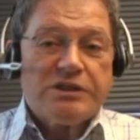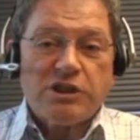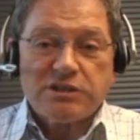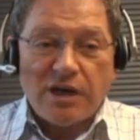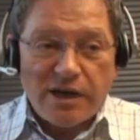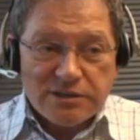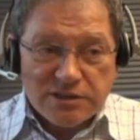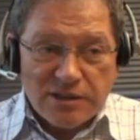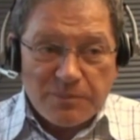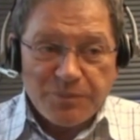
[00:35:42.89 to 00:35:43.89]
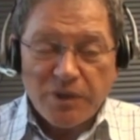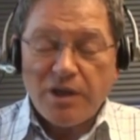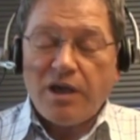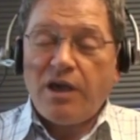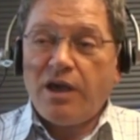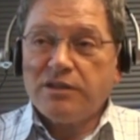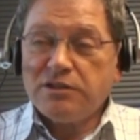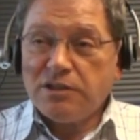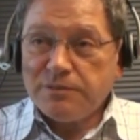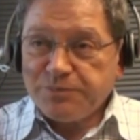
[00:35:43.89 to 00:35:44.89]
Just ask them.
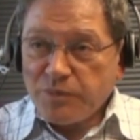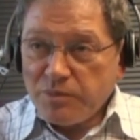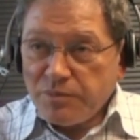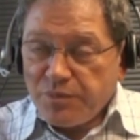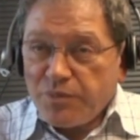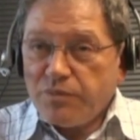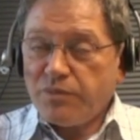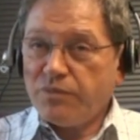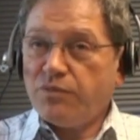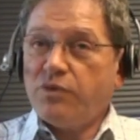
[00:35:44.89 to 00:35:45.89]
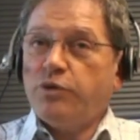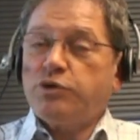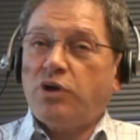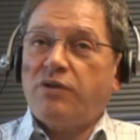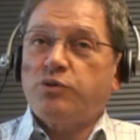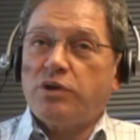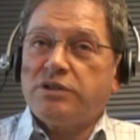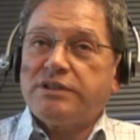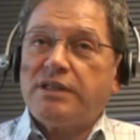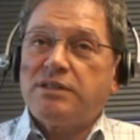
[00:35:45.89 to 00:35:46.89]
And what you have to
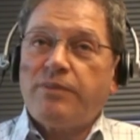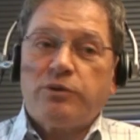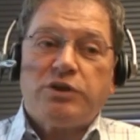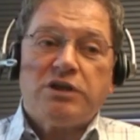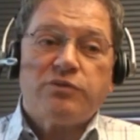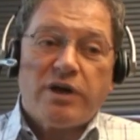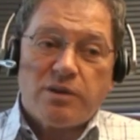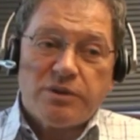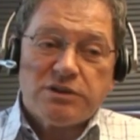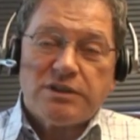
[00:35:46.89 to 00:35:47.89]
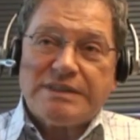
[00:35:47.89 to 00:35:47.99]
understand about requirements.